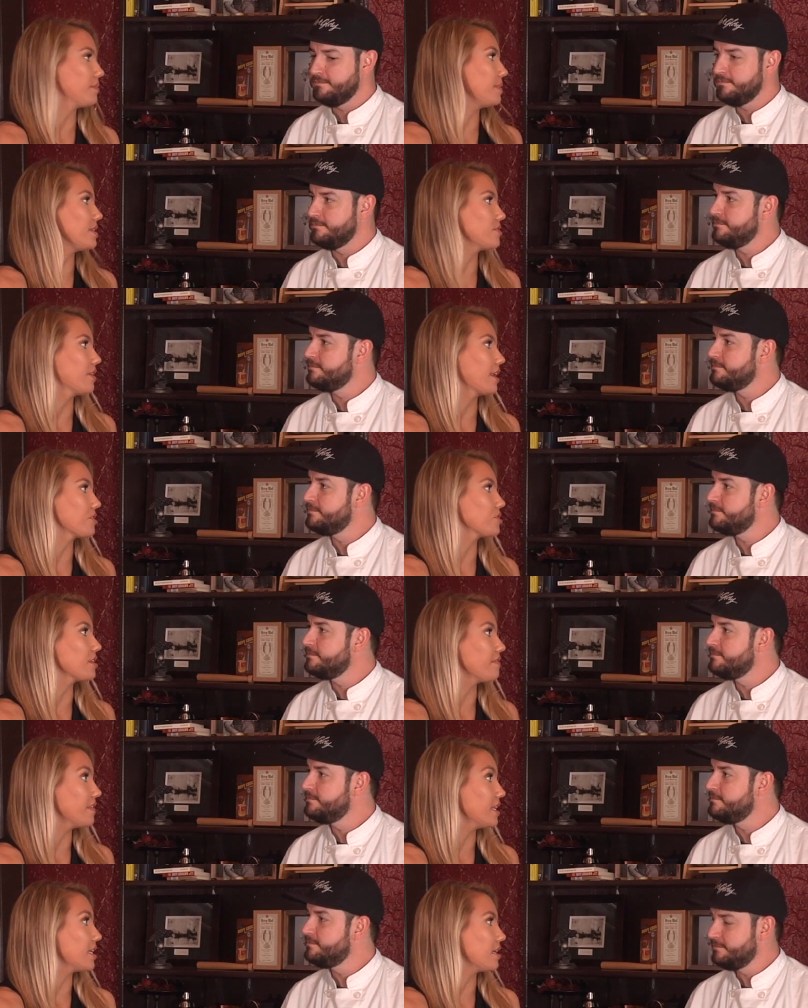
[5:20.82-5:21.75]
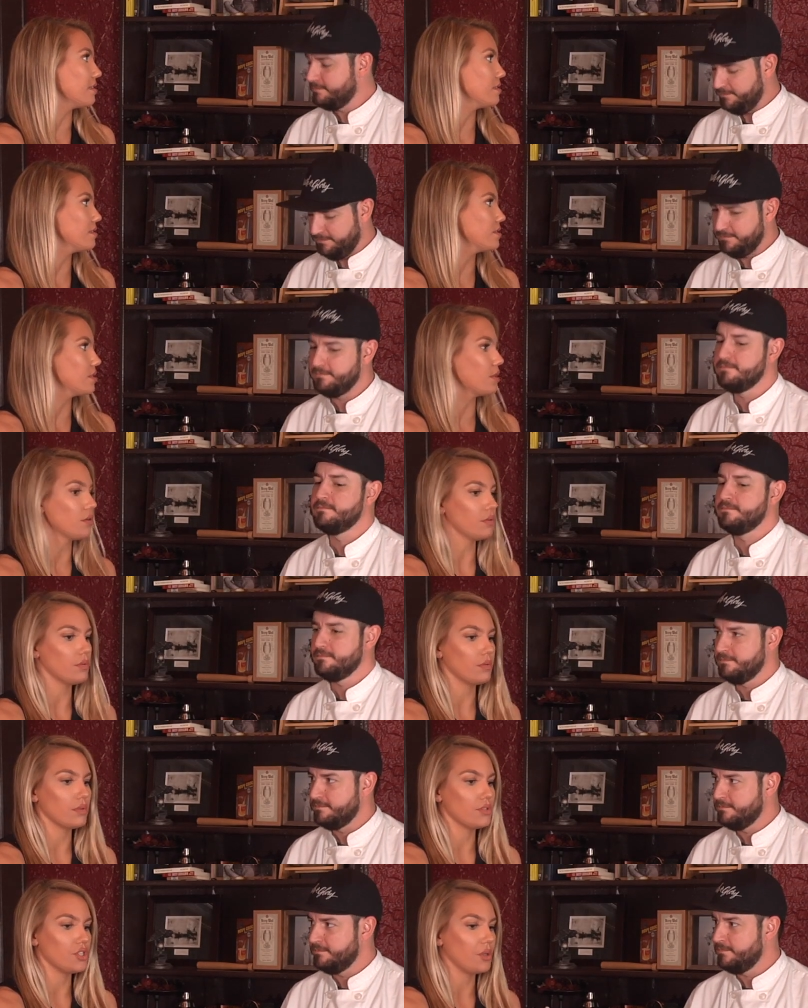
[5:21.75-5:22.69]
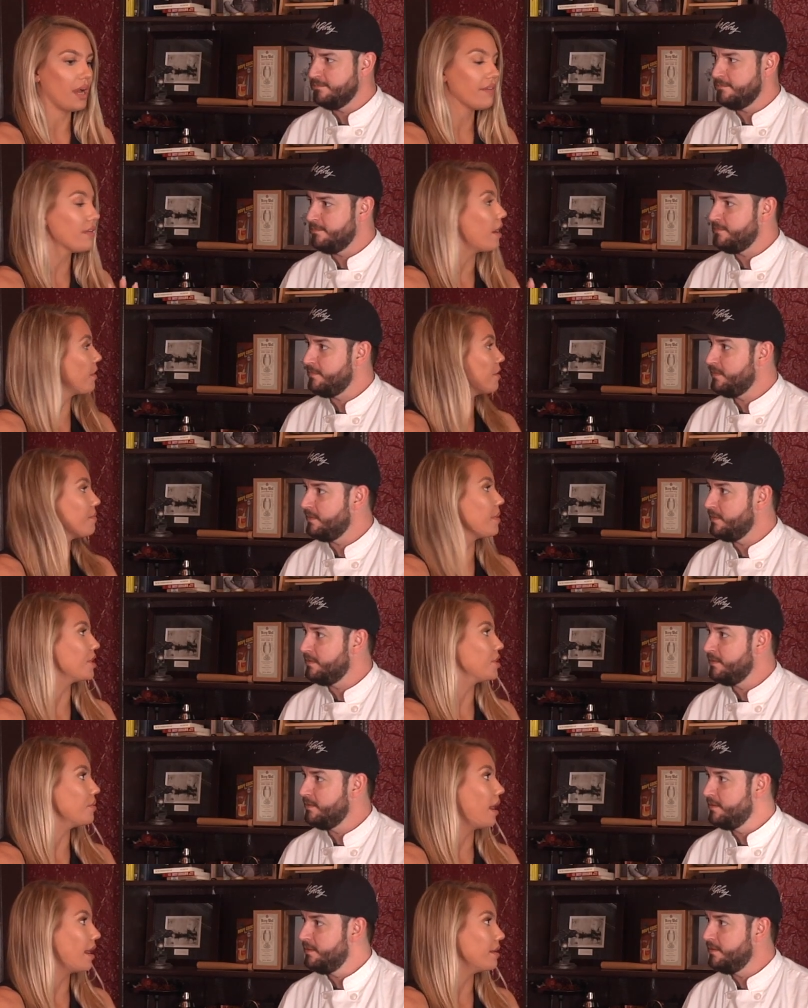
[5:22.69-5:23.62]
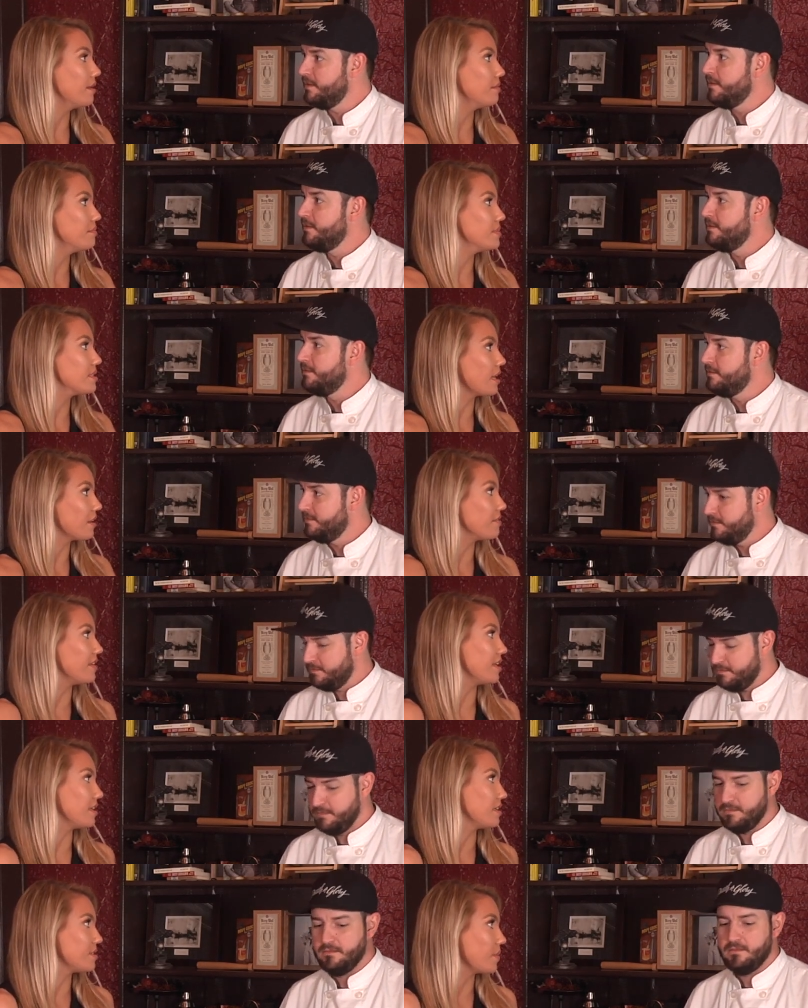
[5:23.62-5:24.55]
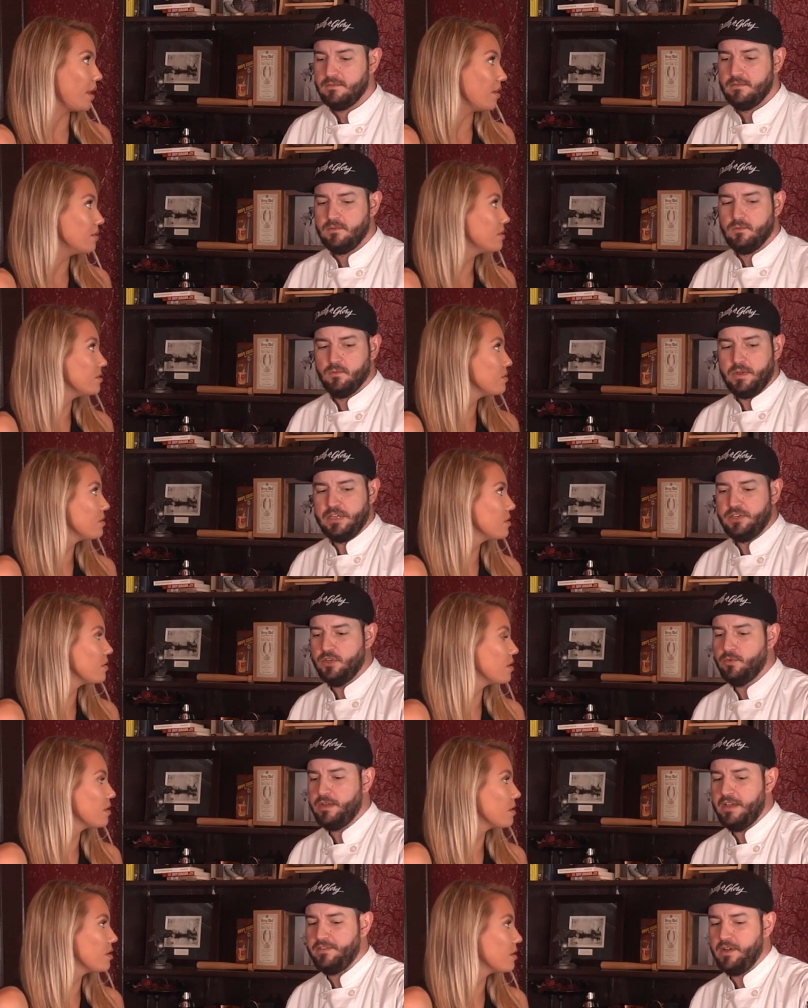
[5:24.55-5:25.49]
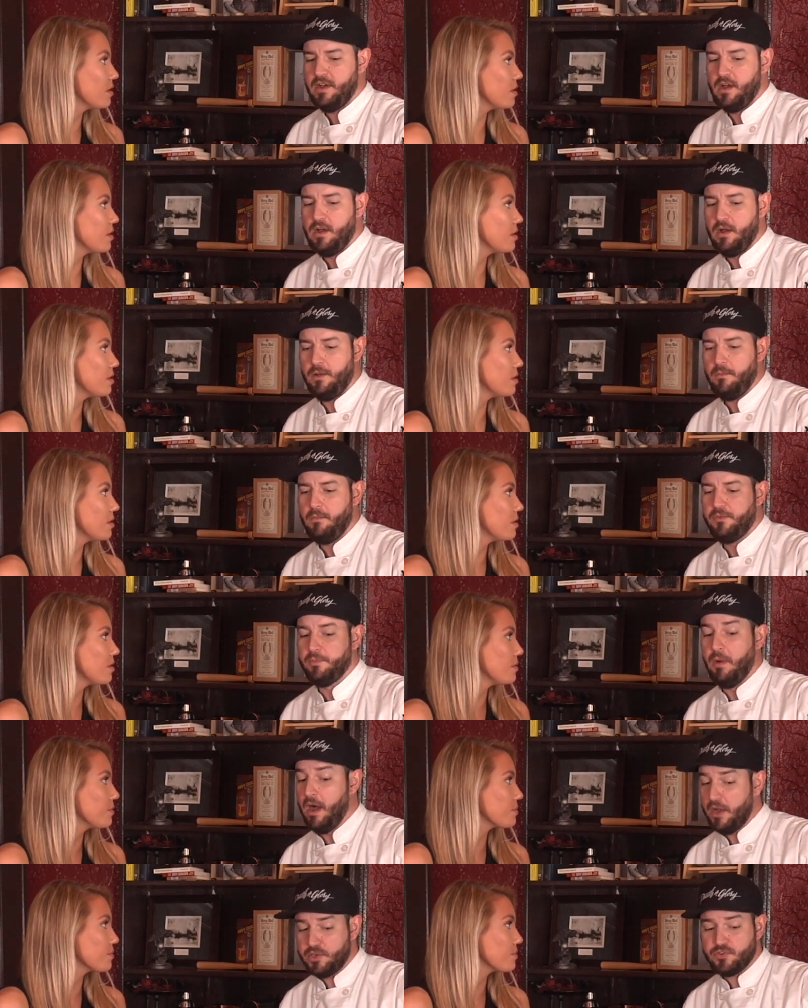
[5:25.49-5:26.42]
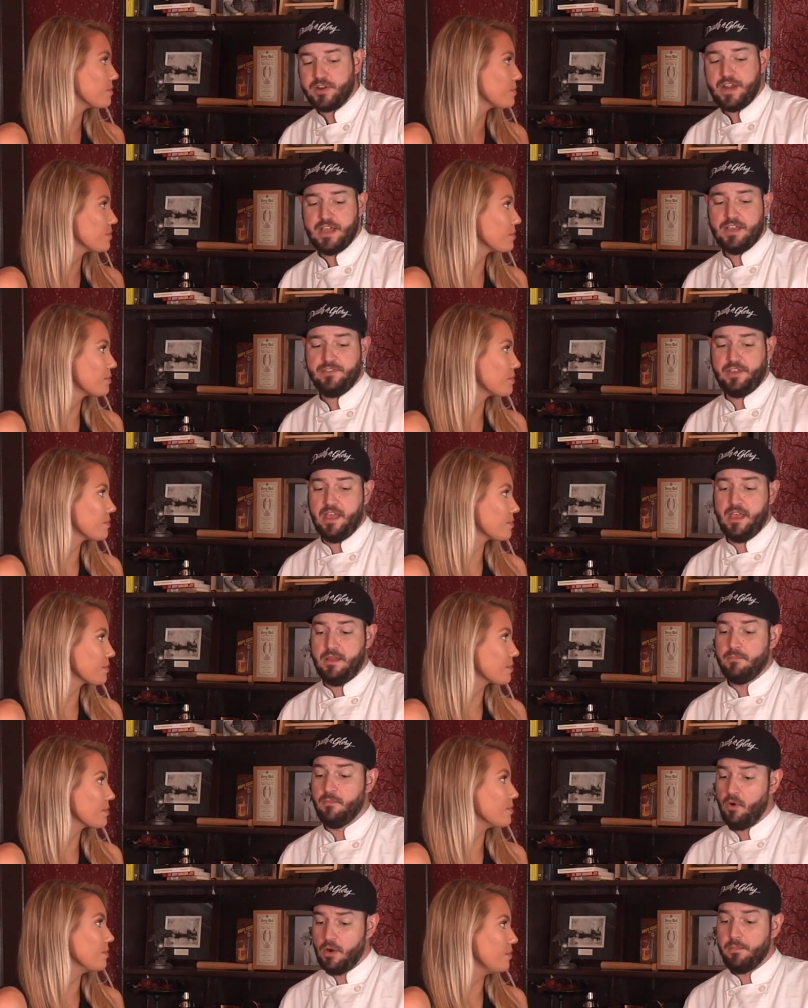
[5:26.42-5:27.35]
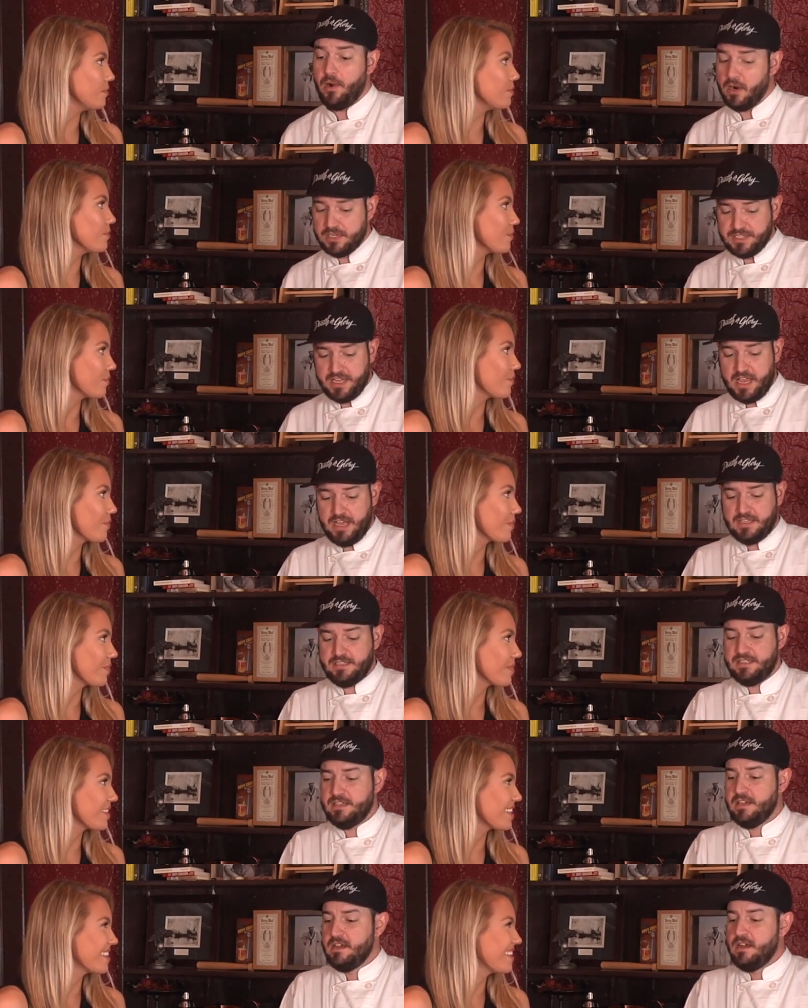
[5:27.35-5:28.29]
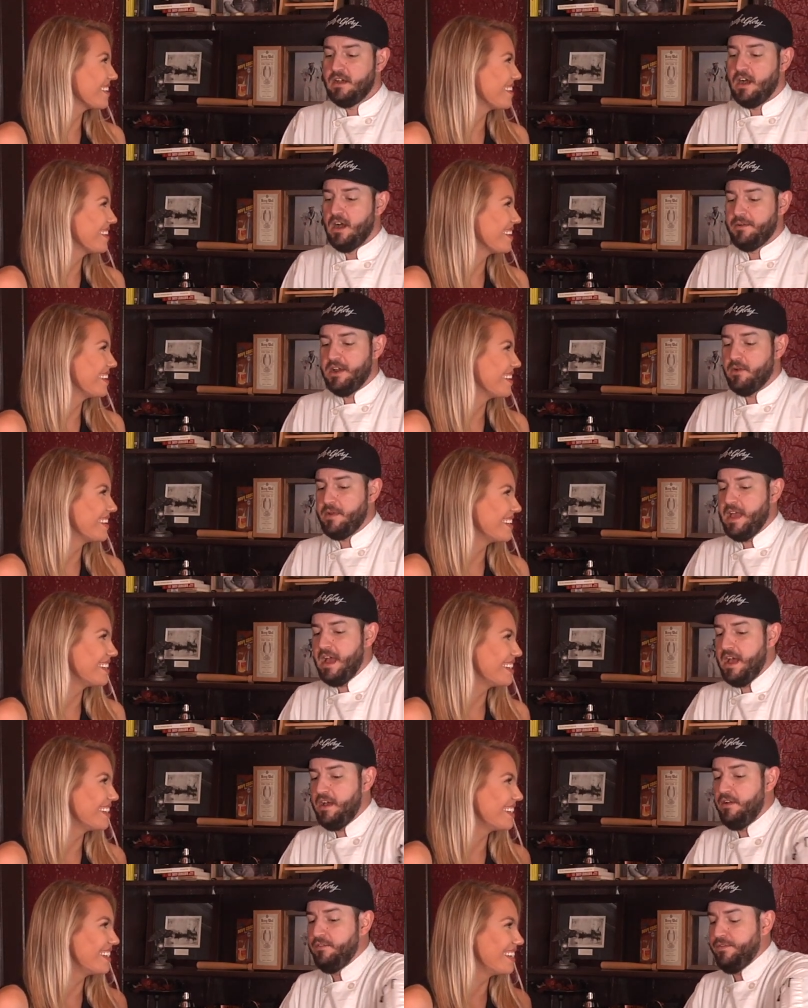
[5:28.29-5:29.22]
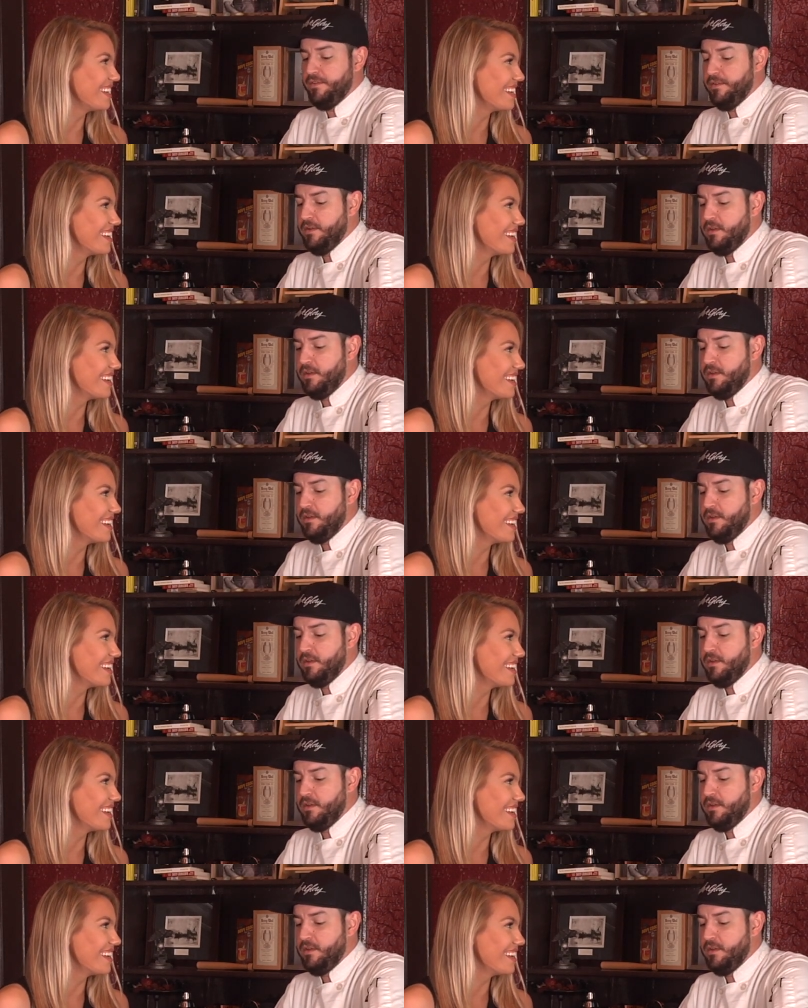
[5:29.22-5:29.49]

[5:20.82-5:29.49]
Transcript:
Speaker 1: chickpeas are actually vegan. So do you have other menu items that are vegan as well?
Speaker 2: We do. We have some entrees and more bar snacks. Here we have